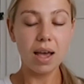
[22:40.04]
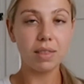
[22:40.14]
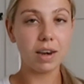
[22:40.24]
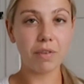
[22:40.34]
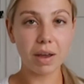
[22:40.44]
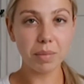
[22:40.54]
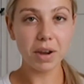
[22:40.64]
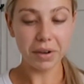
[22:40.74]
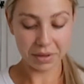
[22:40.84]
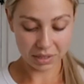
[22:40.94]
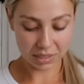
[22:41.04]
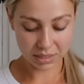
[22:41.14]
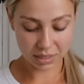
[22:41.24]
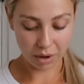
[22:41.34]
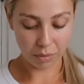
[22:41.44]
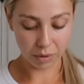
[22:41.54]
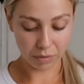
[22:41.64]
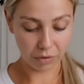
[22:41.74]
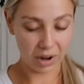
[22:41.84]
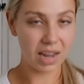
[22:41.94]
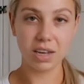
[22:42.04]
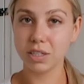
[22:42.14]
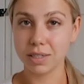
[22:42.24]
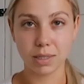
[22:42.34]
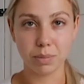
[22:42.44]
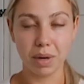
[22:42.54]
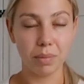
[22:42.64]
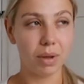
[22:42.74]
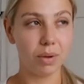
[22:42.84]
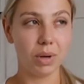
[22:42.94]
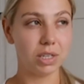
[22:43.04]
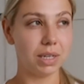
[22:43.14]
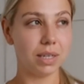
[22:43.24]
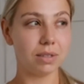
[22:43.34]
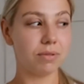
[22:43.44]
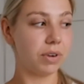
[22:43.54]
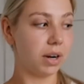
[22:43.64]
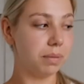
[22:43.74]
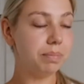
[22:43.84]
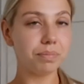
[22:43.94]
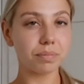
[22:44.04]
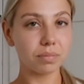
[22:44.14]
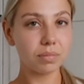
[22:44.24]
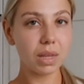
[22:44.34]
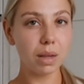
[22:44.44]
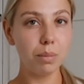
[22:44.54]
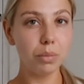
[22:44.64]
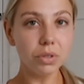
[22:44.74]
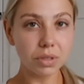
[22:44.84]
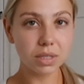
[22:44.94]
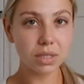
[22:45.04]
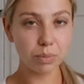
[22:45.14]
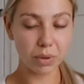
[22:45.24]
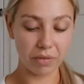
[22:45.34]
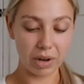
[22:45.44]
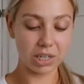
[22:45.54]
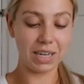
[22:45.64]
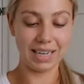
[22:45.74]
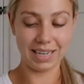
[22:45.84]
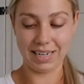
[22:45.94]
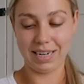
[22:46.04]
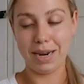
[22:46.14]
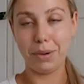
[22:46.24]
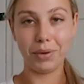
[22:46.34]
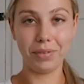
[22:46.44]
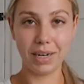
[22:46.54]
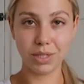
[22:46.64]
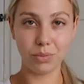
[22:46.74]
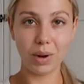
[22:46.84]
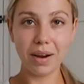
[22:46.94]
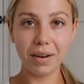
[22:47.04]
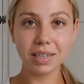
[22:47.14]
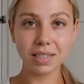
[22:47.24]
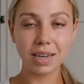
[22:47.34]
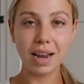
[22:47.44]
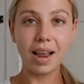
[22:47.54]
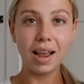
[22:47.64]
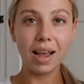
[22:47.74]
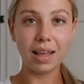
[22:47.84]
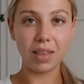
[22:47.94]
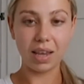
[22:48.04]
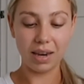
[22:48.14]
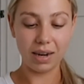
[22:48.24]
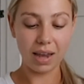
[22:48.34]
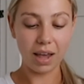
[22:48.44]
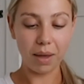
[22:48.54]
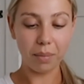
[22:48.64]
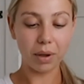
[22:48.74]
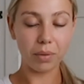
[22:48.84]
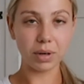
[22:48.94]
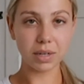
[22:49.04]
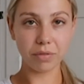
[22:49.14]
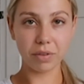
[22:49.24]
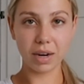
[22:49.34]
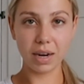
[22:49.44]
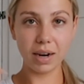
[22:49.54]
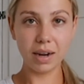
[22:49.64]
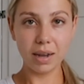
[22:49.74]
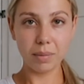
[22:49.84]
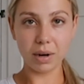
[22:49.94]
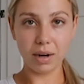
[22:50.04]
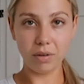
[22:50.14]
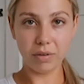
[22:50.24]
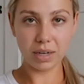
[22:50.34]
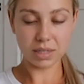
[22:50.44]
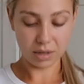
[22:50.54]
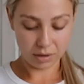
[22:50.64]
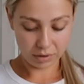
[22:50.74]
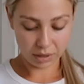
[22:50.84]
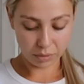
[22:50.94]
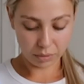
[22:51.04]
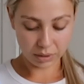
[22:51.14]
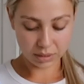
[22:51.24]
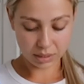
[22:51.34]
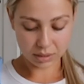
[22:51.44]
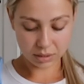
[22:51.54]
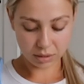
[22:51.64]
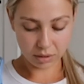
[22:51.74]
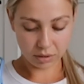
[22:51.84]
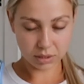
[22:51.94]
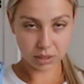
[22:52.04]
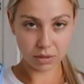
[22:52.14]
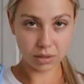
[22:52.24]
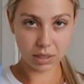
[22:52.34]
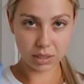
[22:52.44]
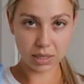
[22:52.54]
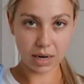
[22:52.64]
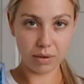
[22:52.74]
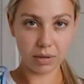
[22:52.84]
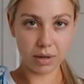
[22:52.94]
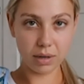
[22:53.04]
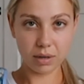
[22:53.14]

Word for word: And then I've had my eye on this coward for ages. It's been on my wish list for months, but I've actually had like now we're ready to wear it. And then um, I ordered it for here, but I love it. It's kind of like corset style because it goes like down